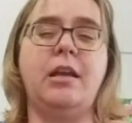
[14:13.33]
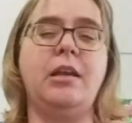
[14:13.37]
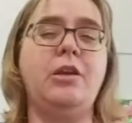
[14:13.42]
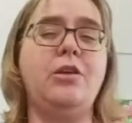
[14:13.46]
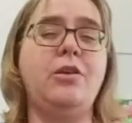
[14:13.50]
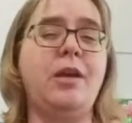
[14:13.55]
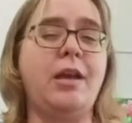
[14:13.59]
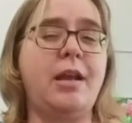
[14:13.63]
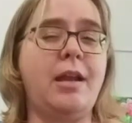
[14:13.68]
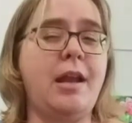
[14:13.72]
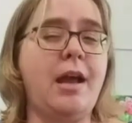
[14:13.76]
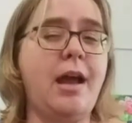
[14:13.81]

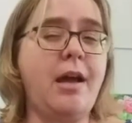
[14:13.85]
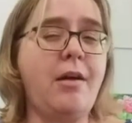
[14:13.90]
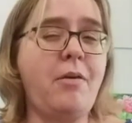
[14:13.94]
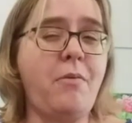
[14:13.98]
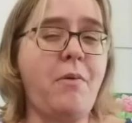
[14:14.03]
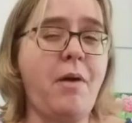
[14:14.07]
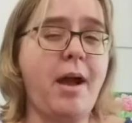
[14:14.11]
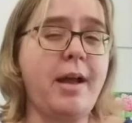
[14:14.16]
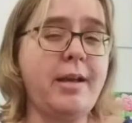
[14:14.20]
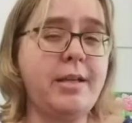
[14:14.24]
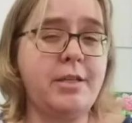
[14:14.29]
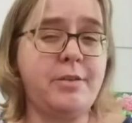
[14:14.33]
You cannot
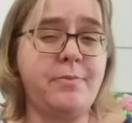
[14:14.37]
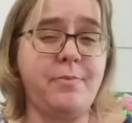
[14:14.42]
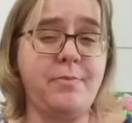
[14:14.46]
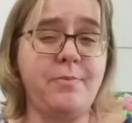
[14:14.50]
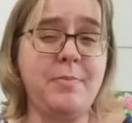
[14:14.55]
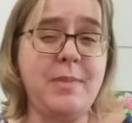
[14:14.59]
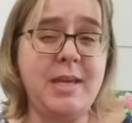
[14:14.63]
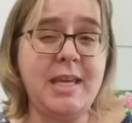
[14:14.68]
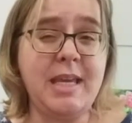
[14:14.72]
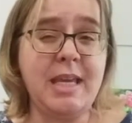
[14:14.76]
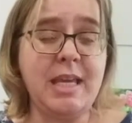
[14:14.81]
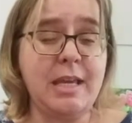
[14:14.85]
watch
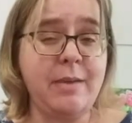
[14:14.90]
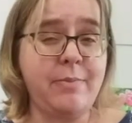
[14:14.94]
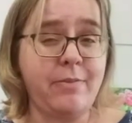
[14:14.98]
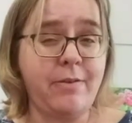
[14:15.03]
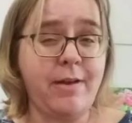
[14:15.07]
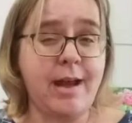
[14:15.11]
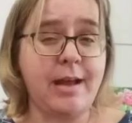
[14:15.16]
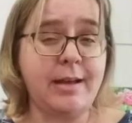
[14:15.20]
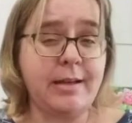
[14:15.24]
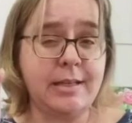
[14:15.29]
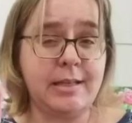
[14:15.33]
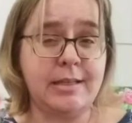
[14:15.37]
me
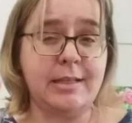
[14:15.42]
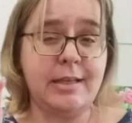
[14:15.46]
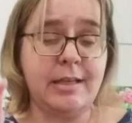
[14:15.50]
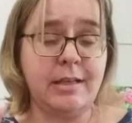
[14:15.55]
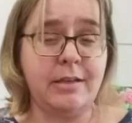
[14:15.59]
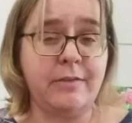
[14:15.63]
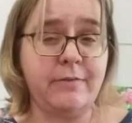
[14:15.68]
practicing